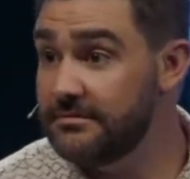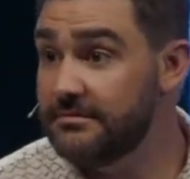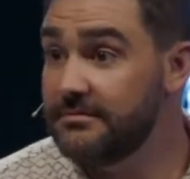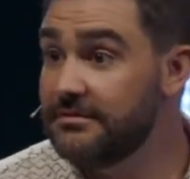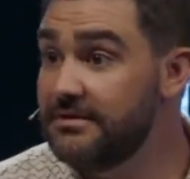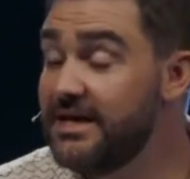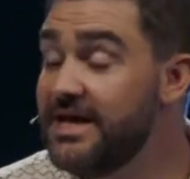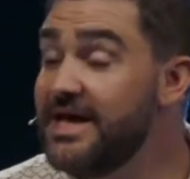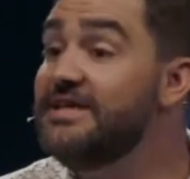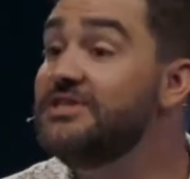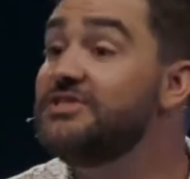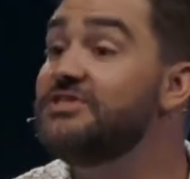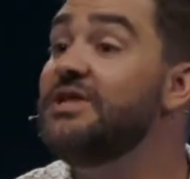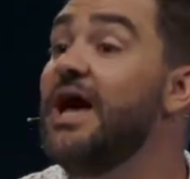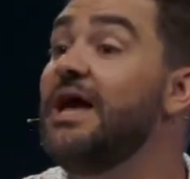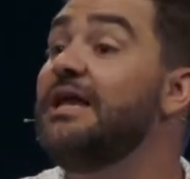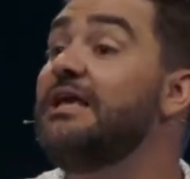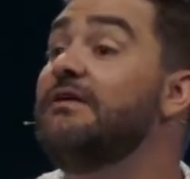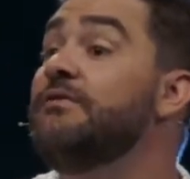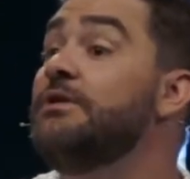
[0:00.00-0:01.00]
He's
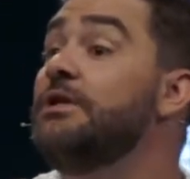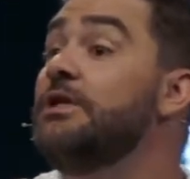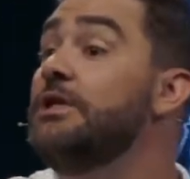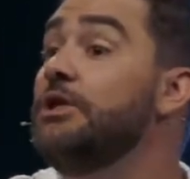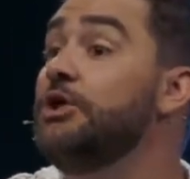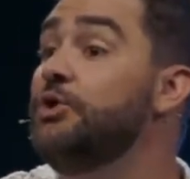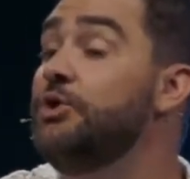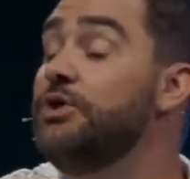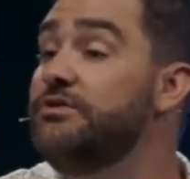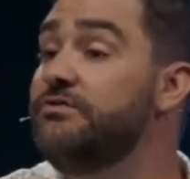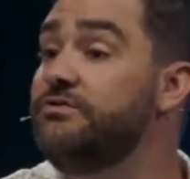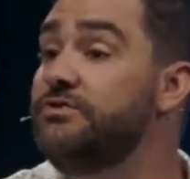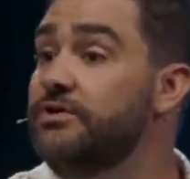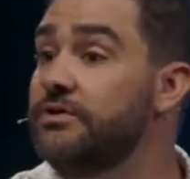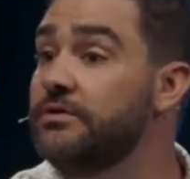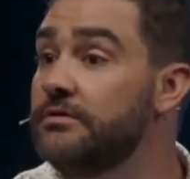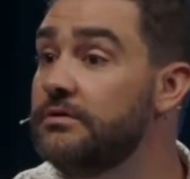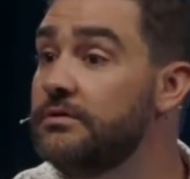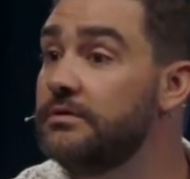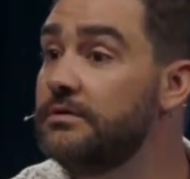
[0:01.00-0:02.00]
not even alluded
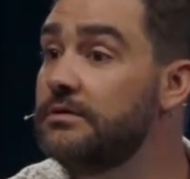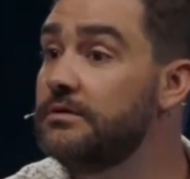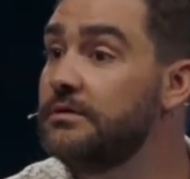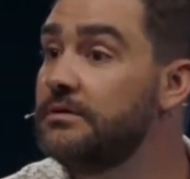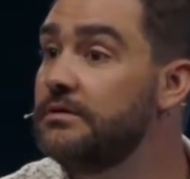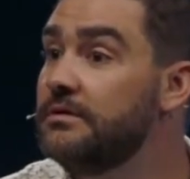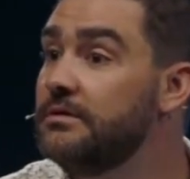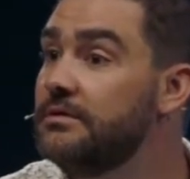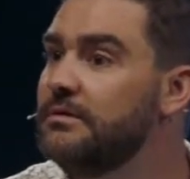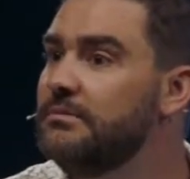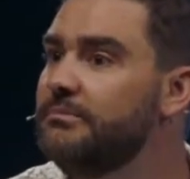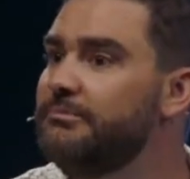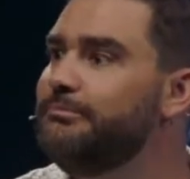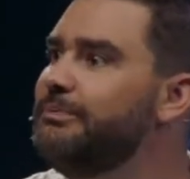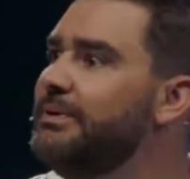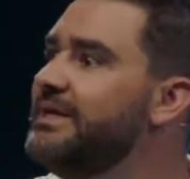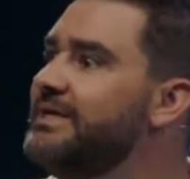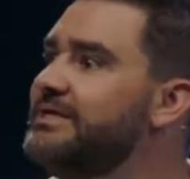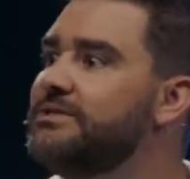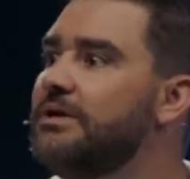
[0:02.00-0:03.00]
to.
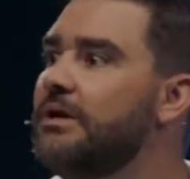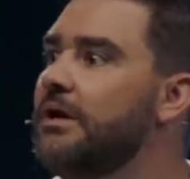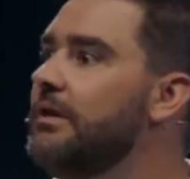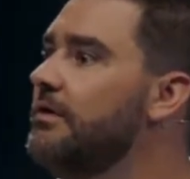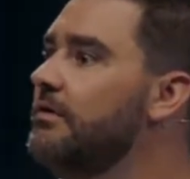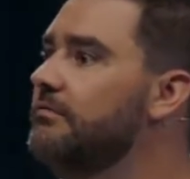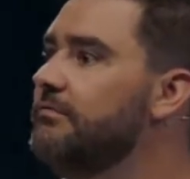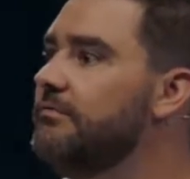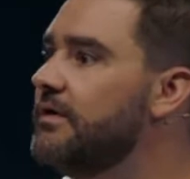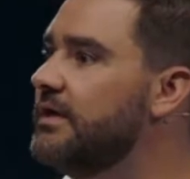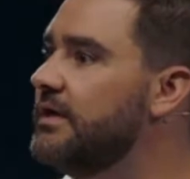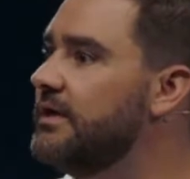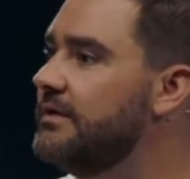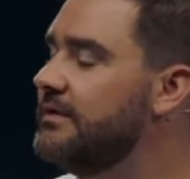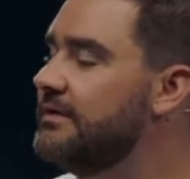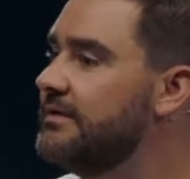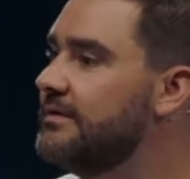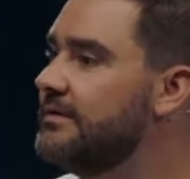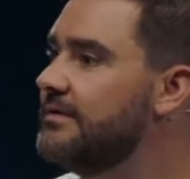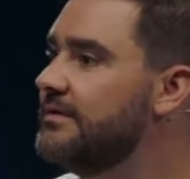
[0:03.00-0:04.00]
But he's all over it.
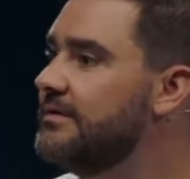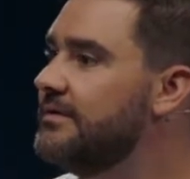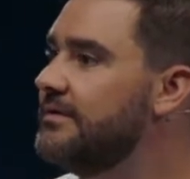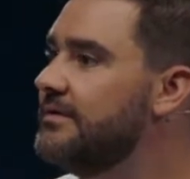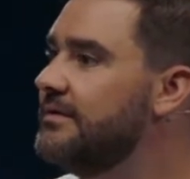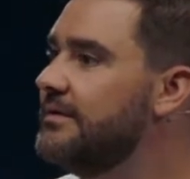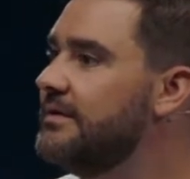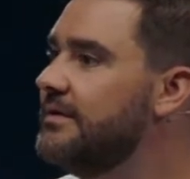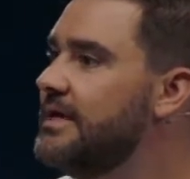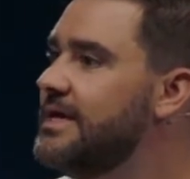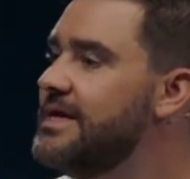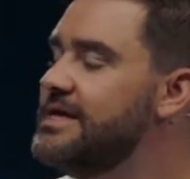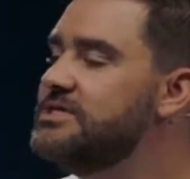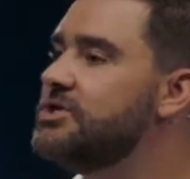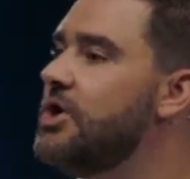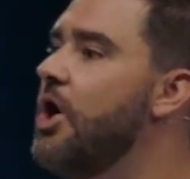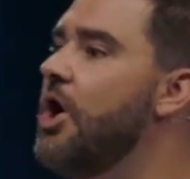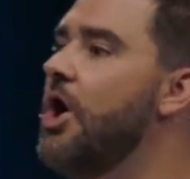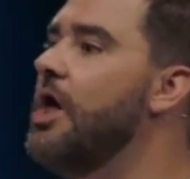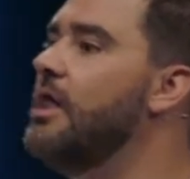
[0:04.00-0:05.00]
He's
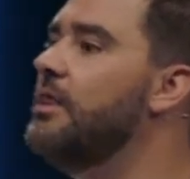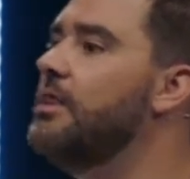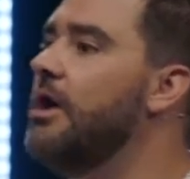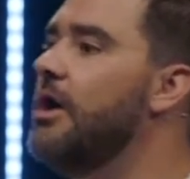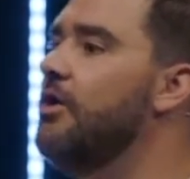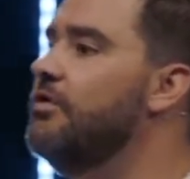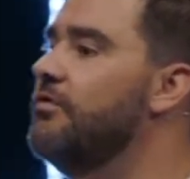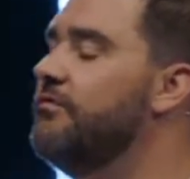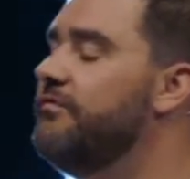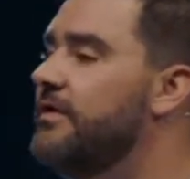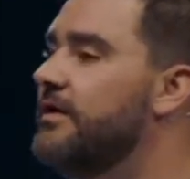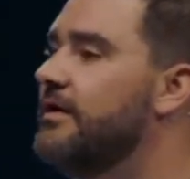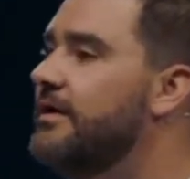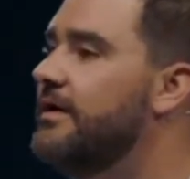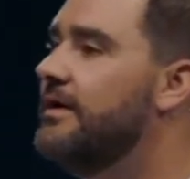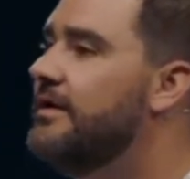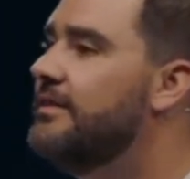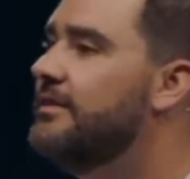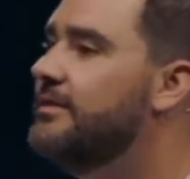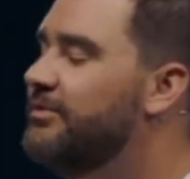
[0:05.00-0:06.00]
all over
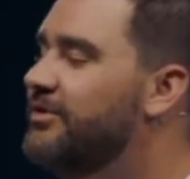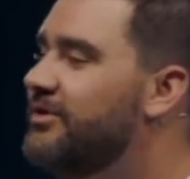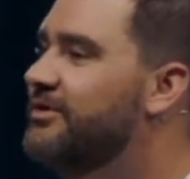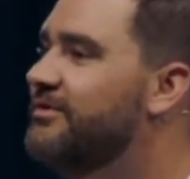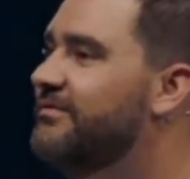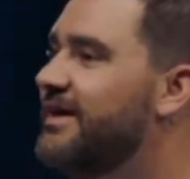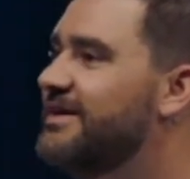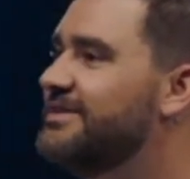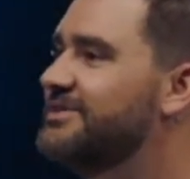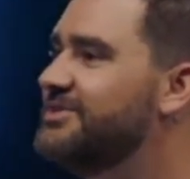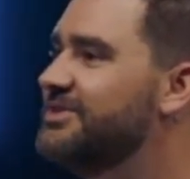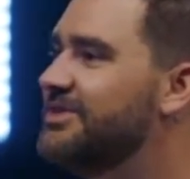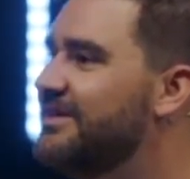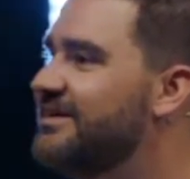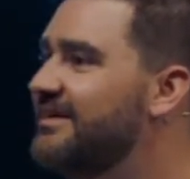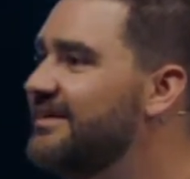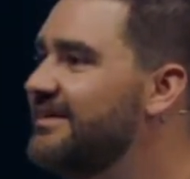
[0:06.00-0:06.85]
the book of Esther.